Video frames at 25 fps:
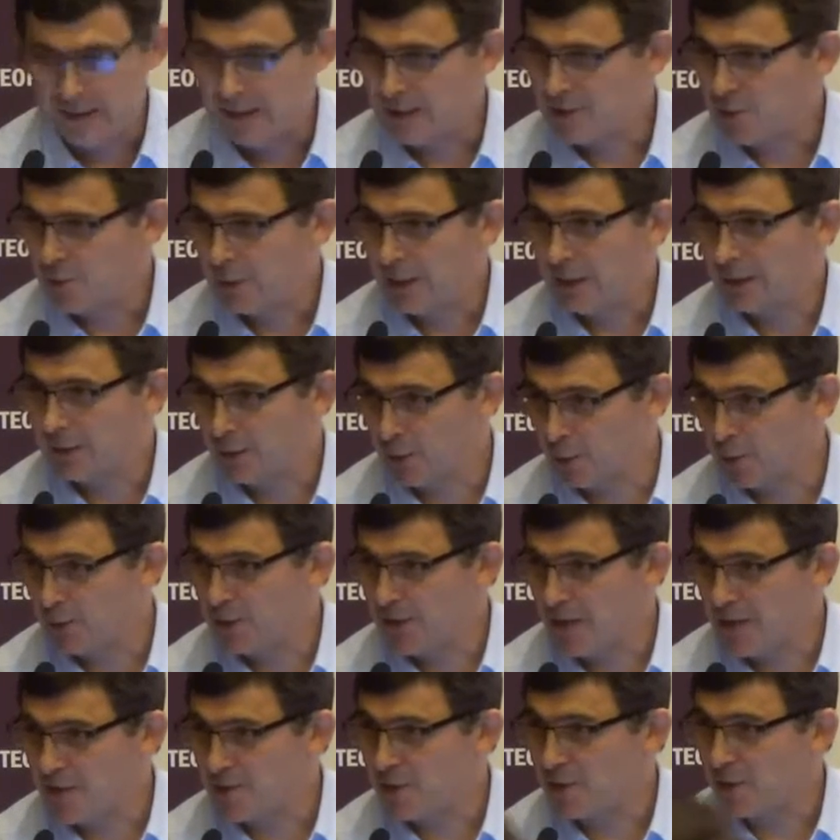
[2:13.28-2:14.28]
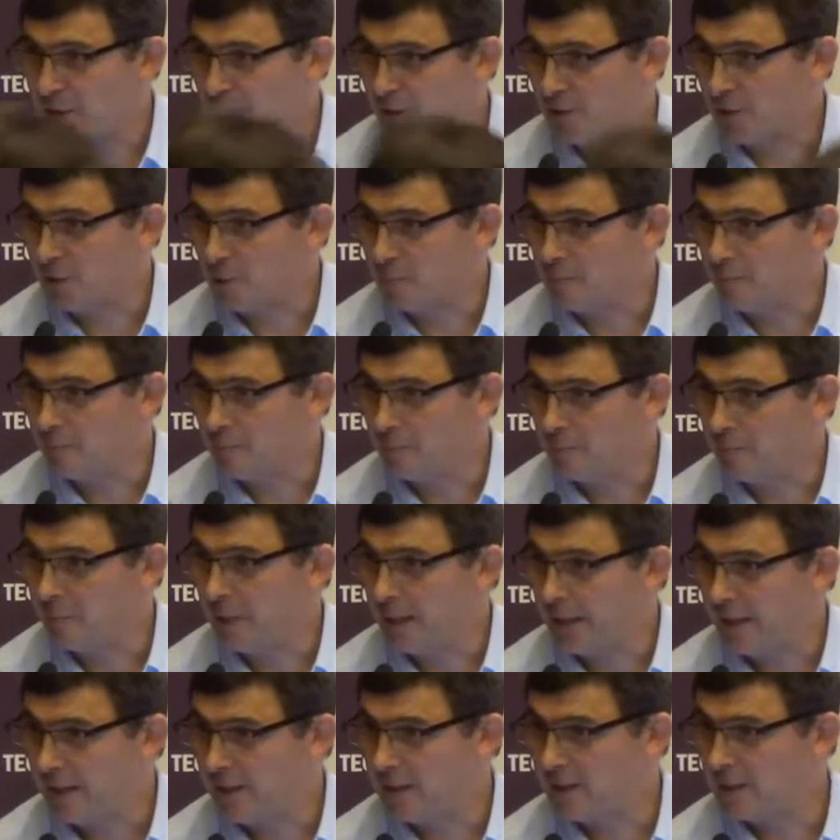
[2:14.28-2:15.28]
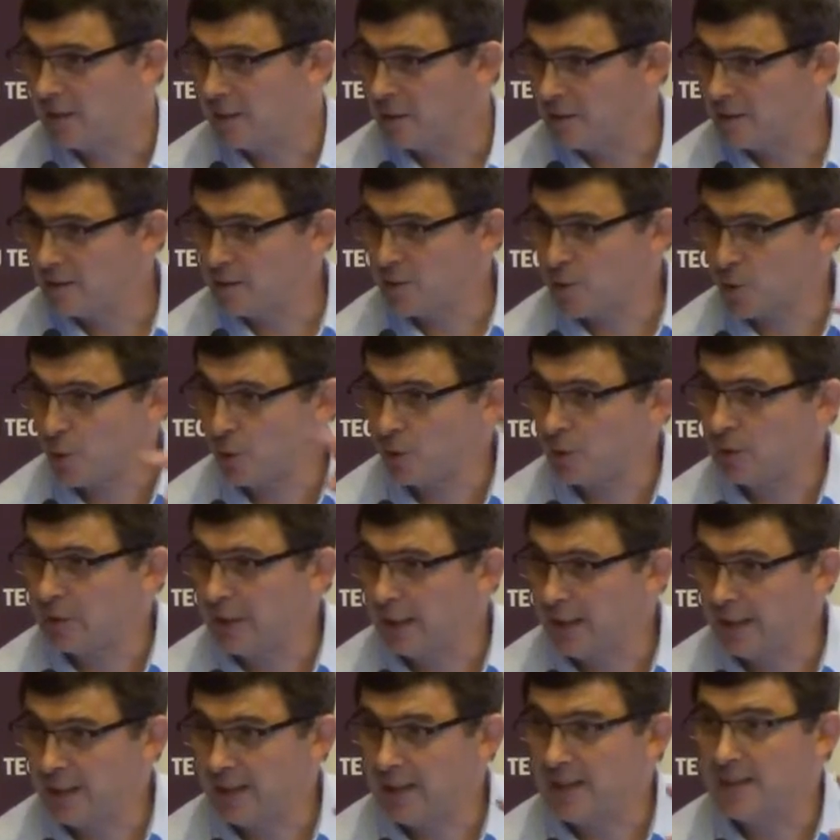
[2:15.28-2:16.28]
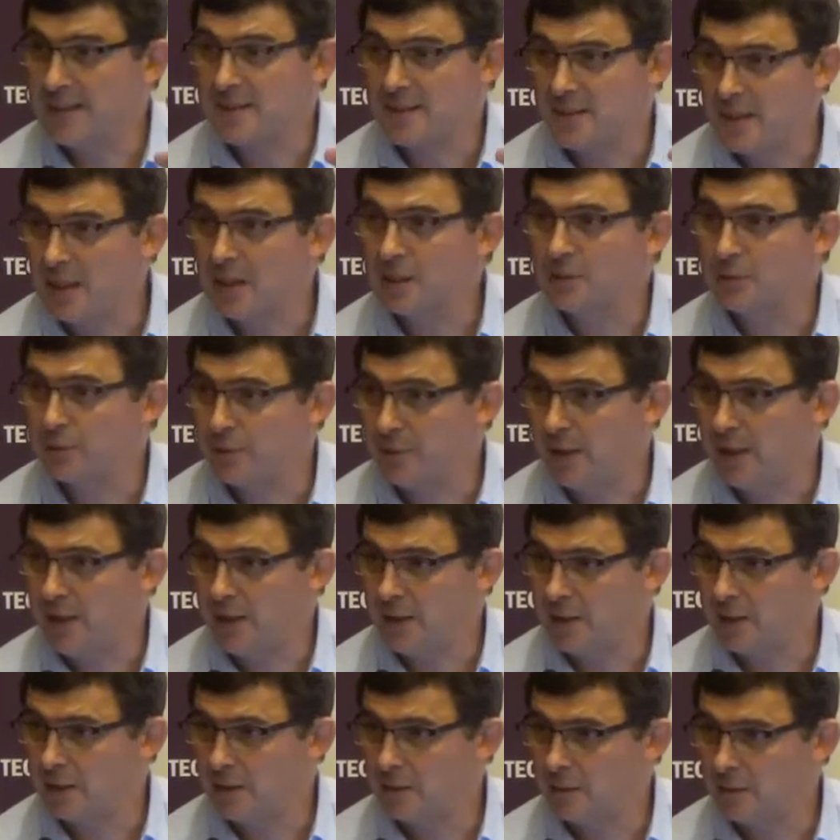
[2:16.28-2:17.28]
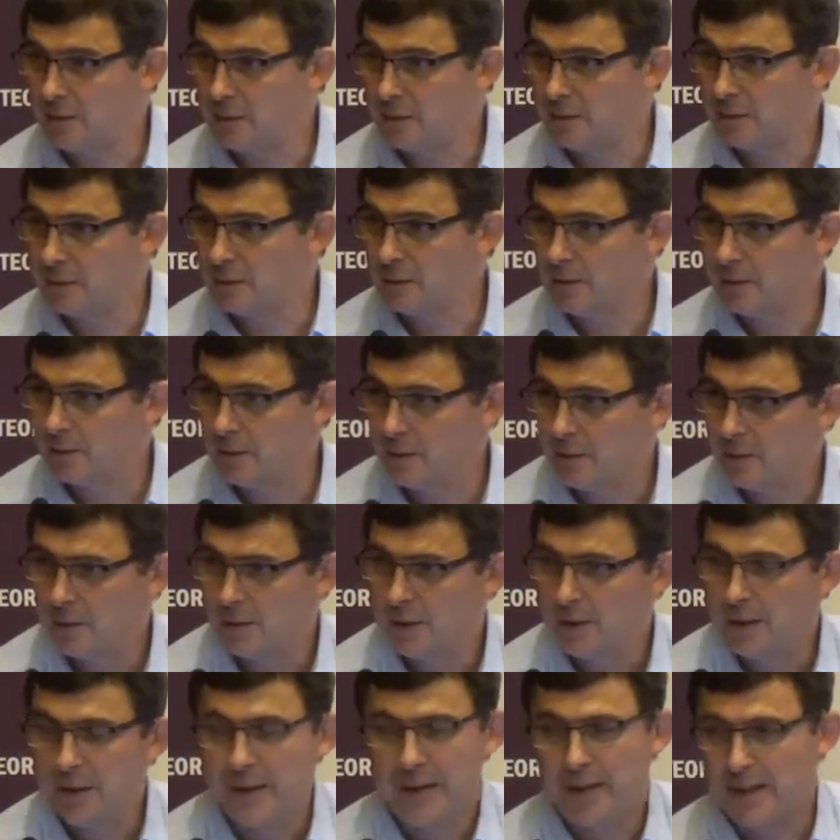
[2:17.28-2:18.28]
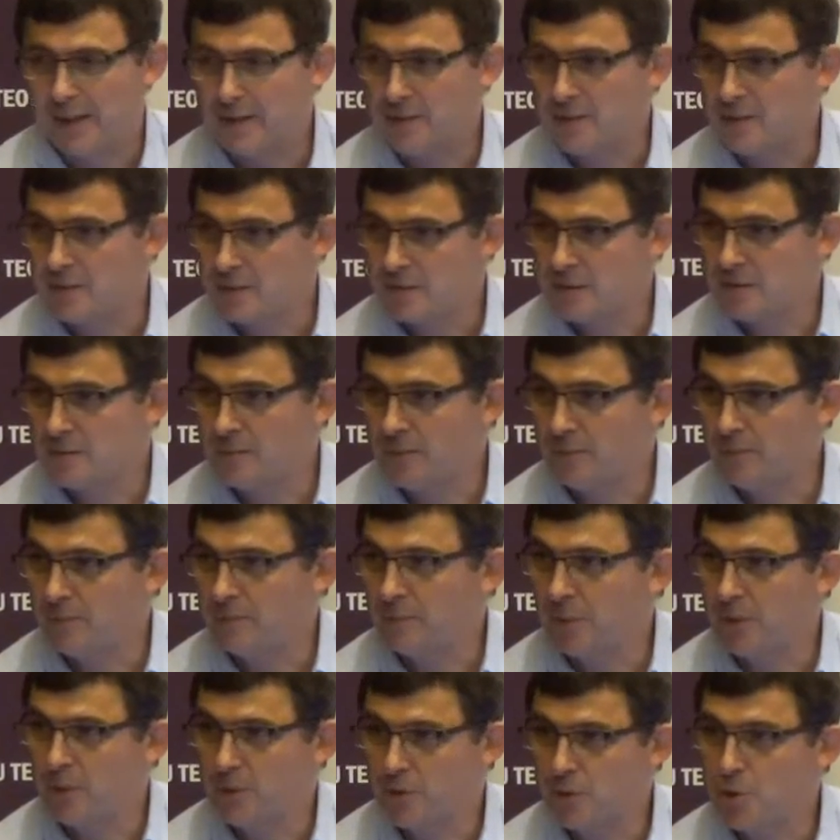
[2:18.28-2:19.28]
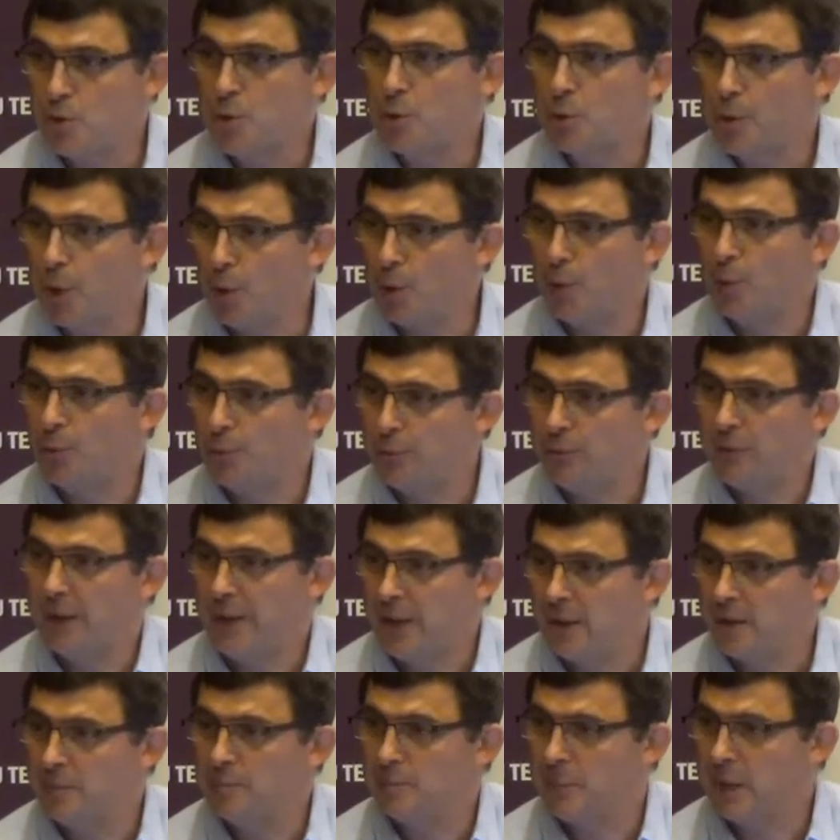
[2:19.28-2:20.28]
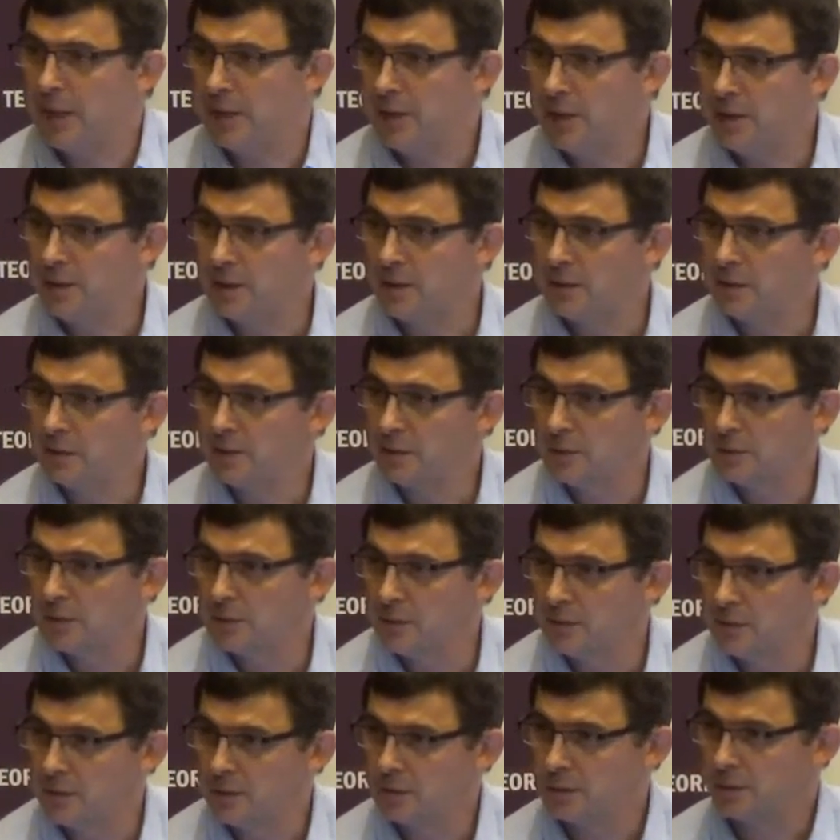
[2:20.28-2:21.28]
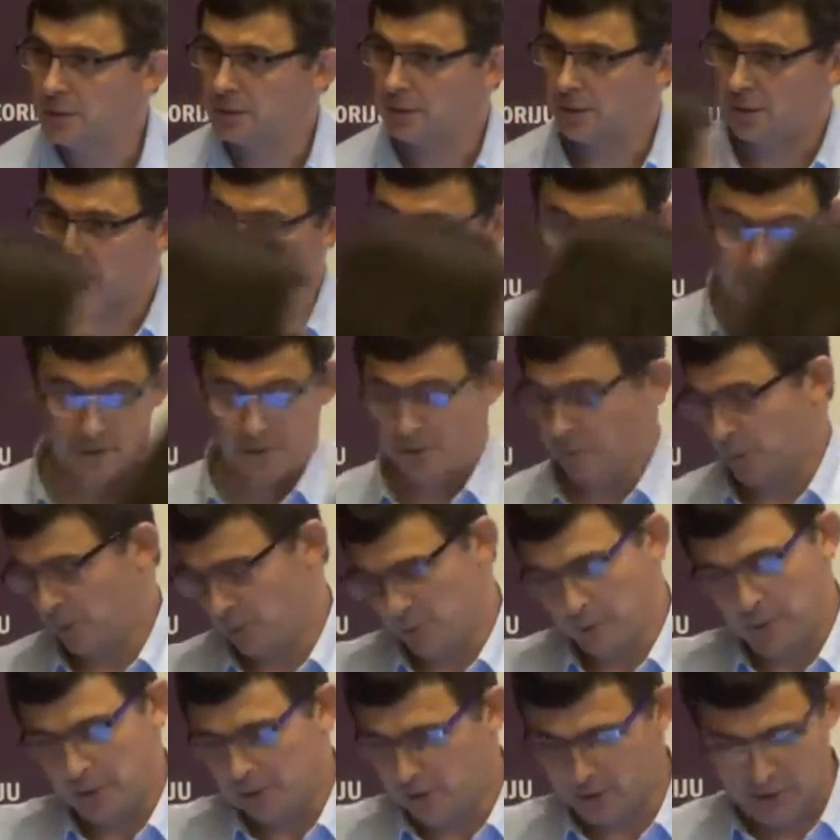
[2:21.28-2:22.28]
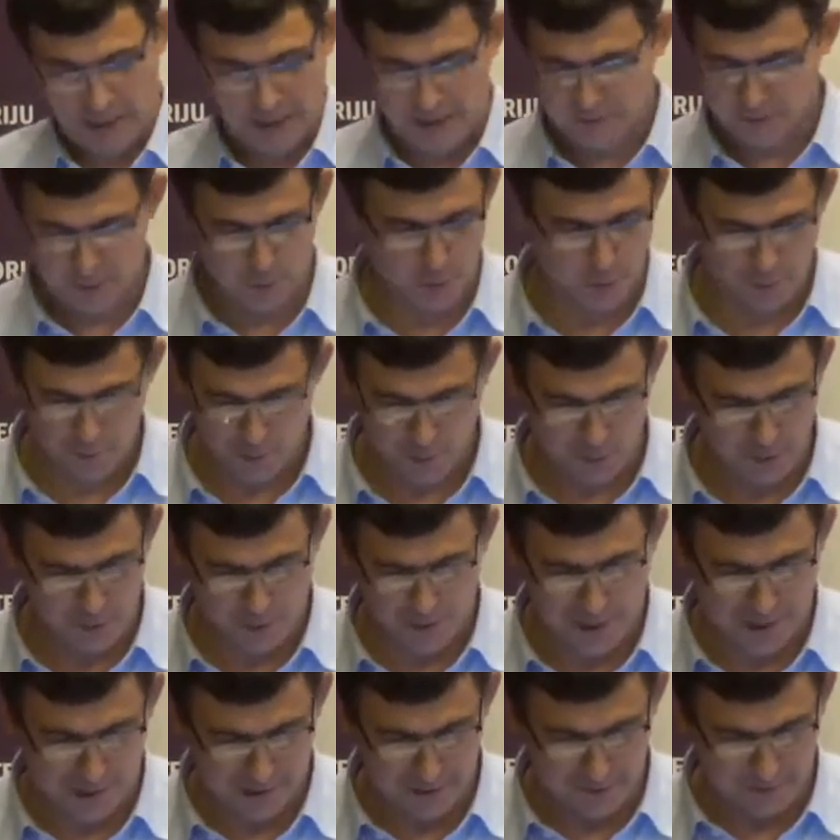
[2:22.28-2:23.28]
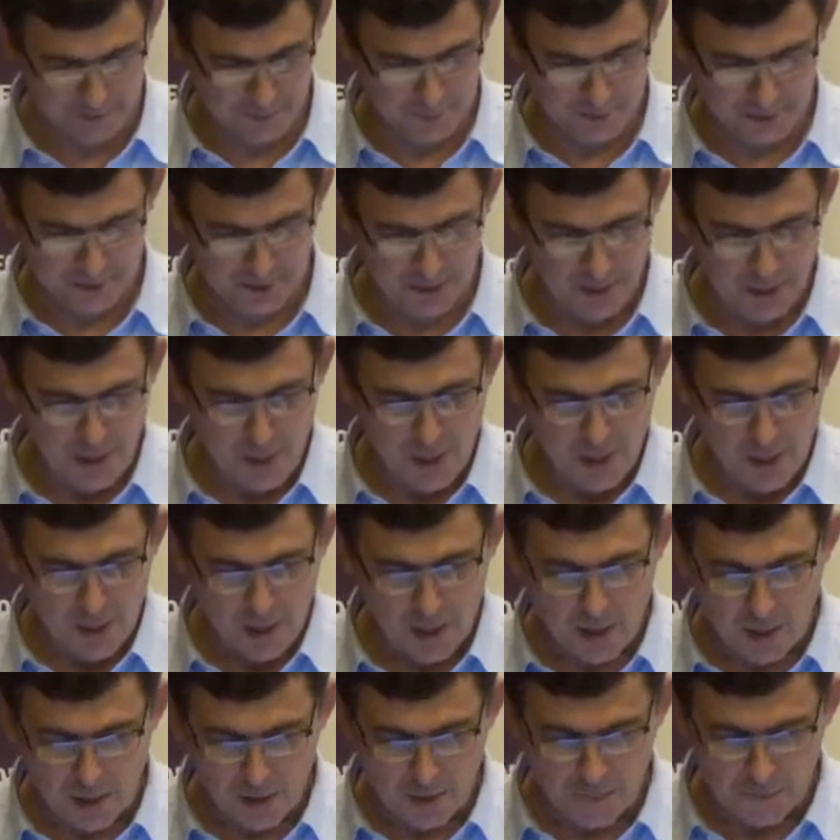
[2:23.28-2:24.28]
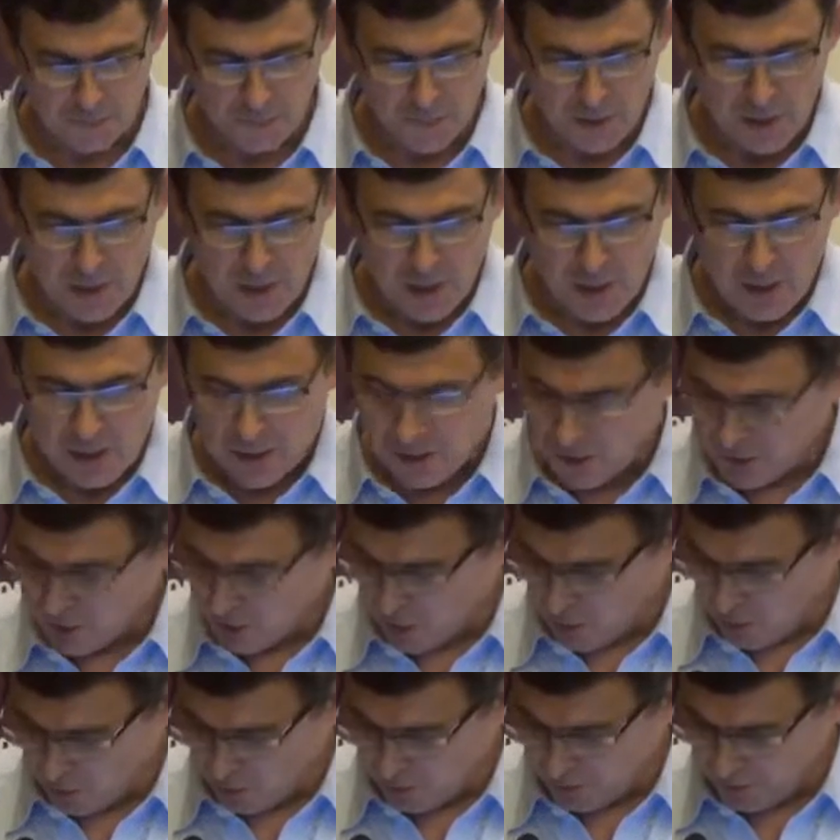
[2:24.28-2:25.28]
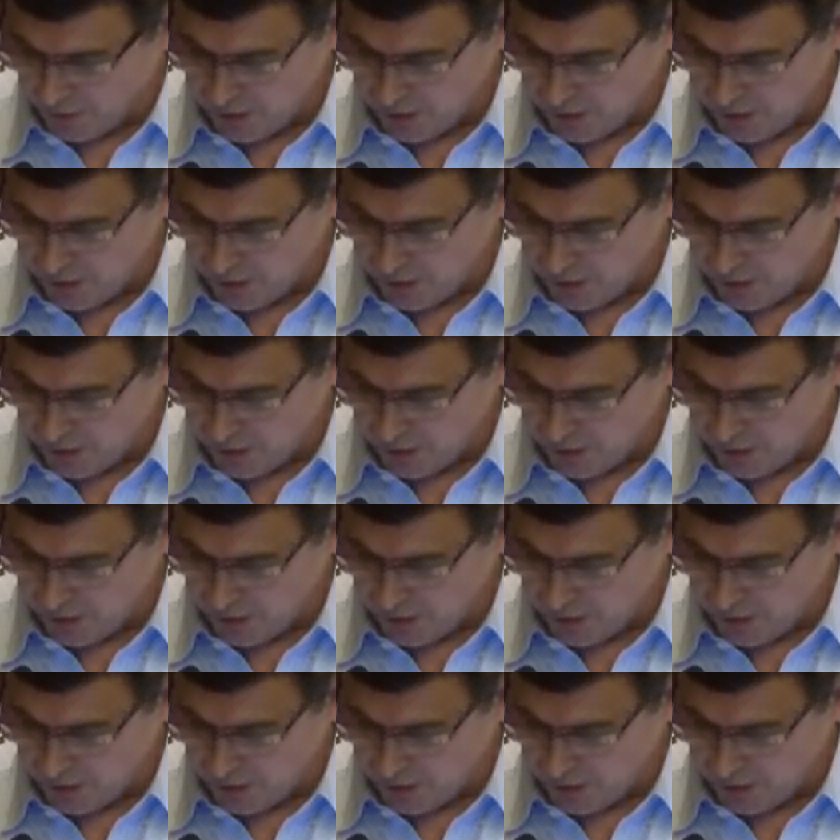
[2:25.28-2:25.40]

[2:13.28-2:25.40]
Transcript: actually, I learned yesterday that the mic circulating is not fake. It's a pseudo-fake mic. We'll have to revert to that. But so